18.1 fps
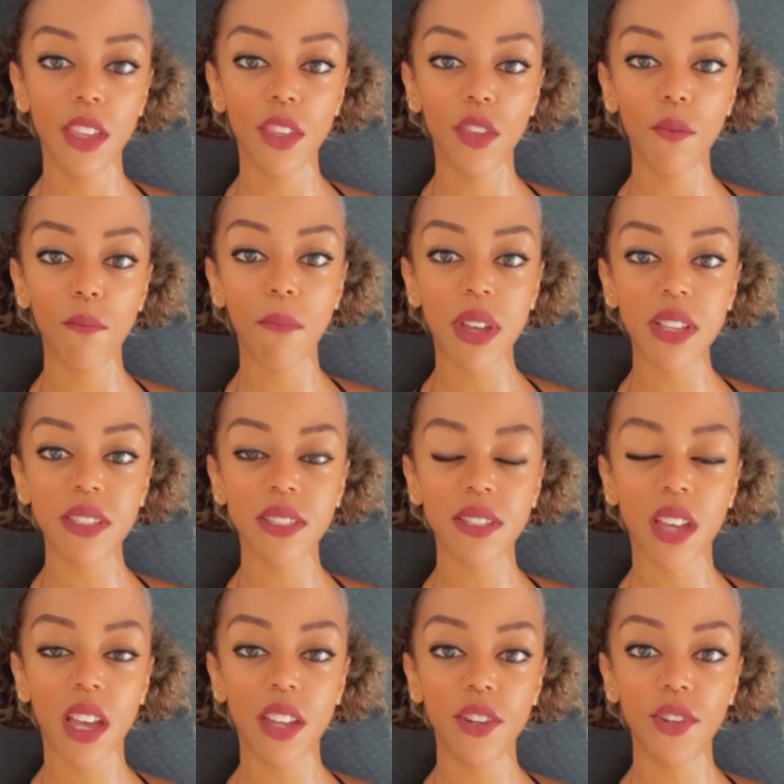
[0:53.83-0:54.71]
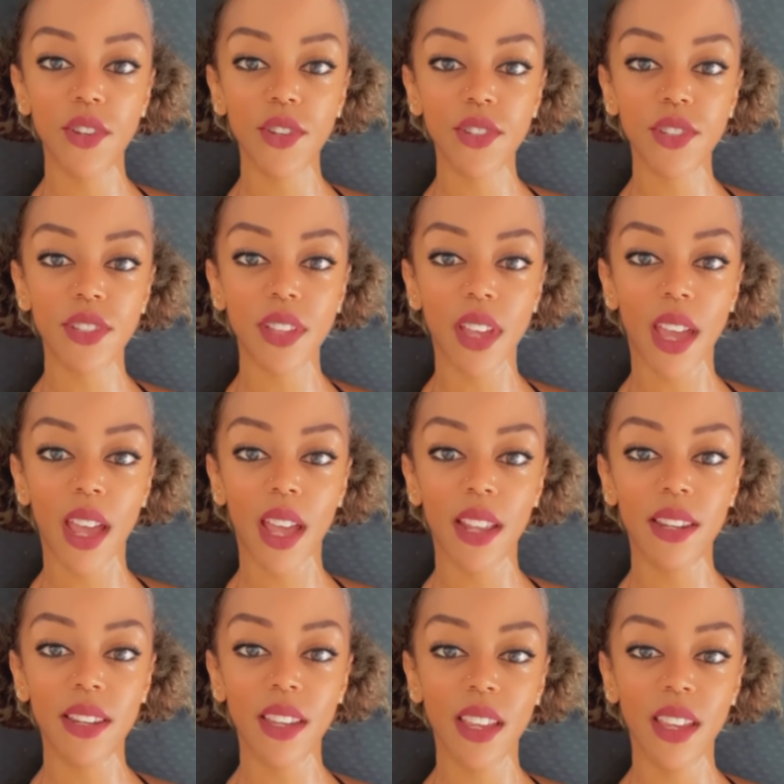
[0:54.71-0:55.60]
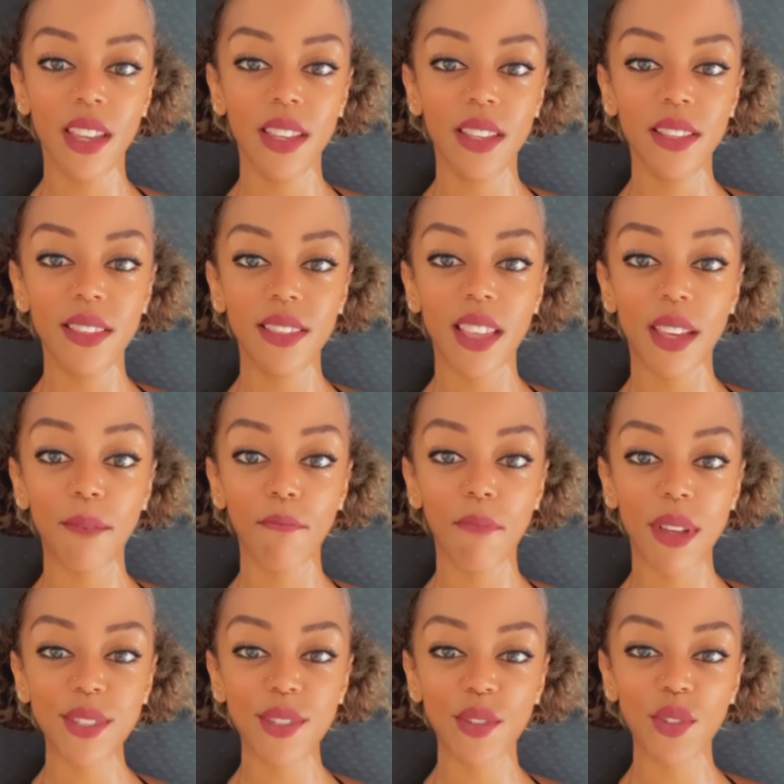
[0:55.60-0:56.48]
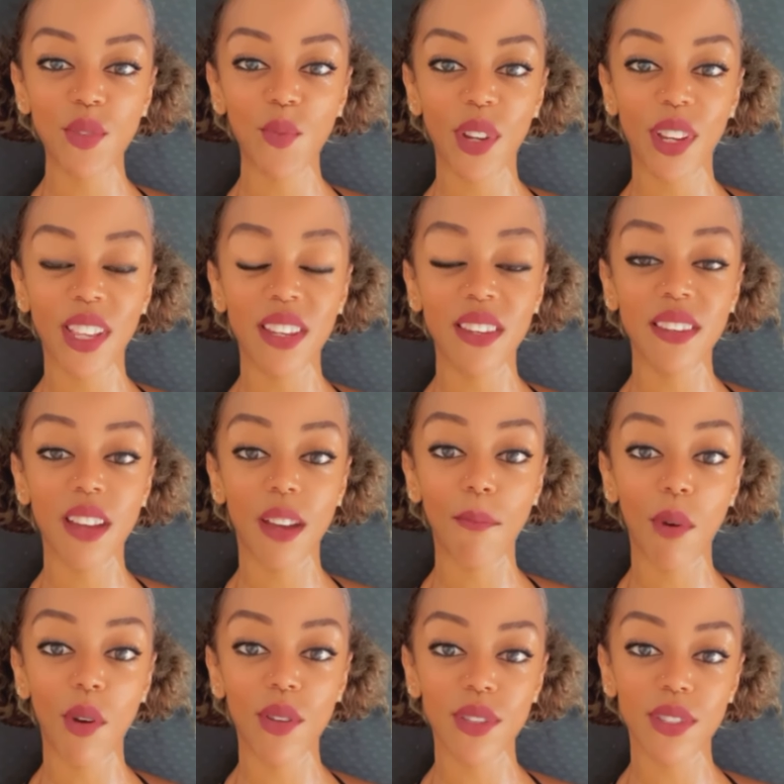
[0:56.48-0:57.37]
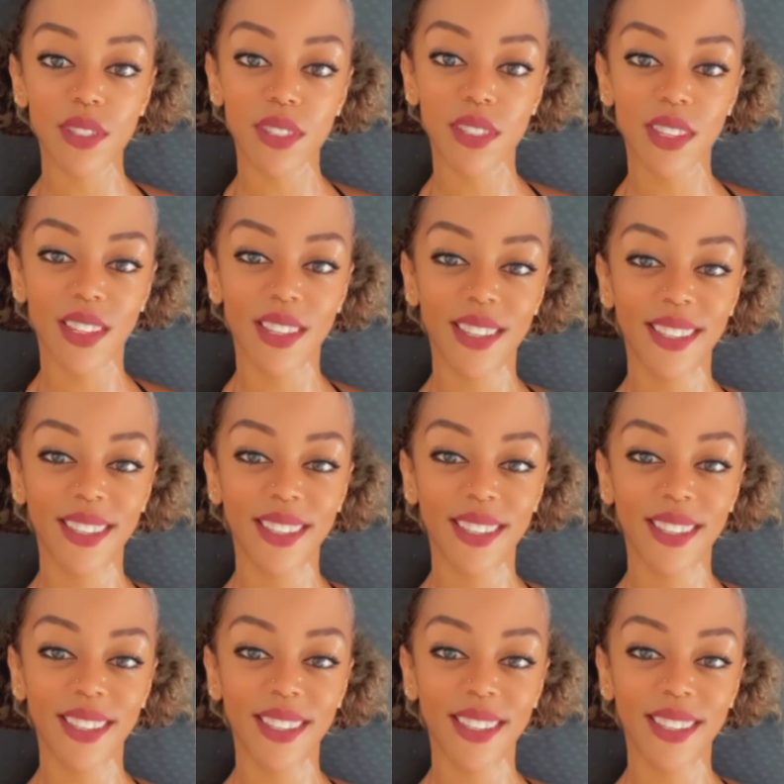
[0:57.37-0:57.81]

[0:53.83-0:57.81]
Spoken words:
you must understand that muscles work in doubles.